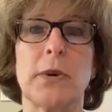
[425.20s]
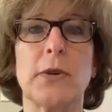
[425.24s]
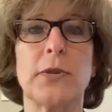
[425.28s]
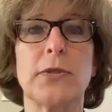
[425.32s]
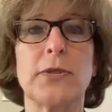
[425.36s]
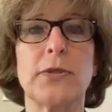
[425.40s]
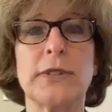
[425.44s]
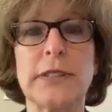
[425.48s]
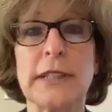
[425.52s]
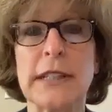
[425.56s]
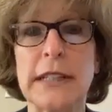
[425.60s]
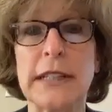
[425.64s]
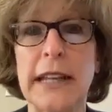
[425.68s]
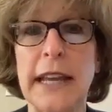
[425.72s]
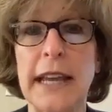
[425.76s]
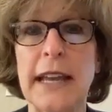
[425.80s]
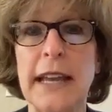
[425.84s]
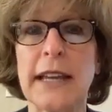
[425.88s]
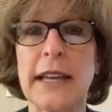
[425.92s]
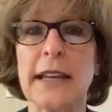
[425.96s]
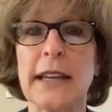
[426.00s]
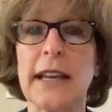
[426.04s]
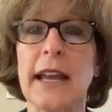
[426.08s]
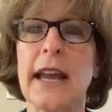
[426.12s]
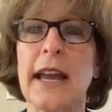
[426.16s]
both
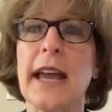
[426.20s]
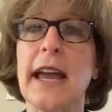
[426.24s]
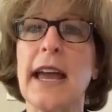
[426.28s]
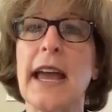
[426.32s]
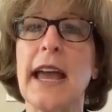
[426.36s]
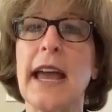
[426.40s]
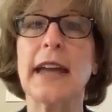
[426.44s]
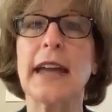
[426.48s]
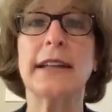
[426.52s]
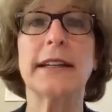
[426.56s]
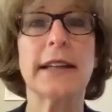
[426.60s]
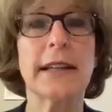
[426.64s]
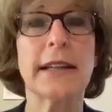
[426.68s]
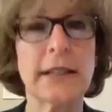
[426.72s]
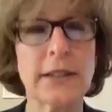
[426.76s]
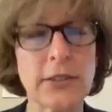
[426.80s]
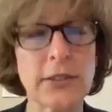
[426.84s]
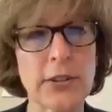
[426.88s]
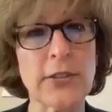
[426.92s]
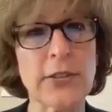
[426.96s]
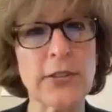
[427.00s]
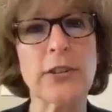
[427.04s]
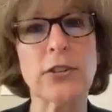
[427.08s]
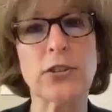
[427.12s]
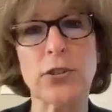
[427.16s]
today and
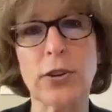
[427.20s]
into the